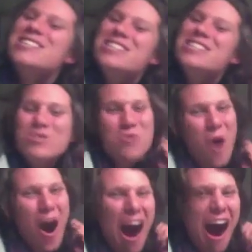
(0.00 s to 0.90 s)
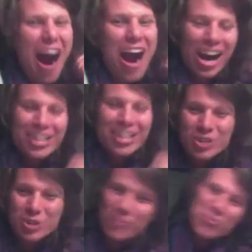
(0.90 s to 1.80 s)
You are, aren't
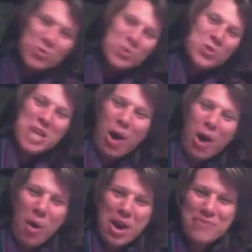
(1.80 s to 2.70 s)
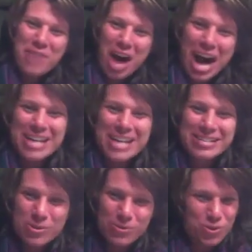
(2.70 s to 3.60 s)
you? You're now one of us.
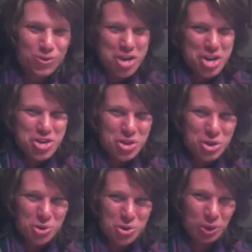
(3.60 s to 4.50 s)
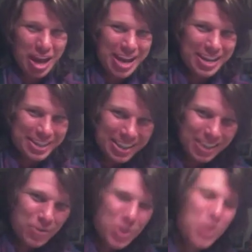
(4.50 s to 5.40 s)
You're drinking the Kool-Aid.
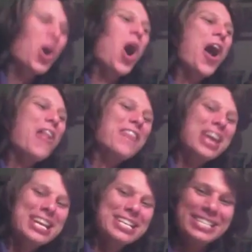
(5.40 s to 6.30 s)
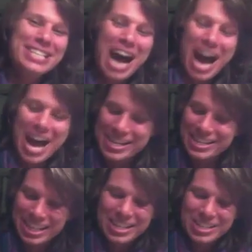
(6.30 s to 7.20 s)
You're on the inside.
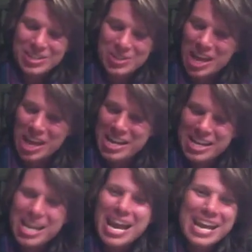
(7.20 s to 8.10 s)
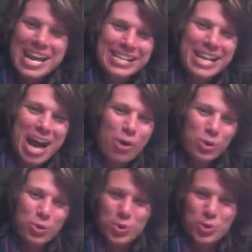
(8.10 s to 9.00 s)
You're like hanging out
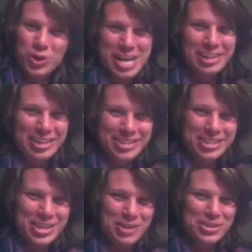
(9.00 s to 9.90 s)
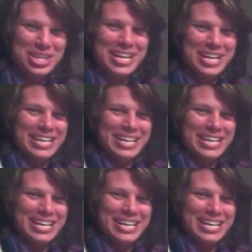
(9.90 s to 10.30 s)
with real aliens and everything.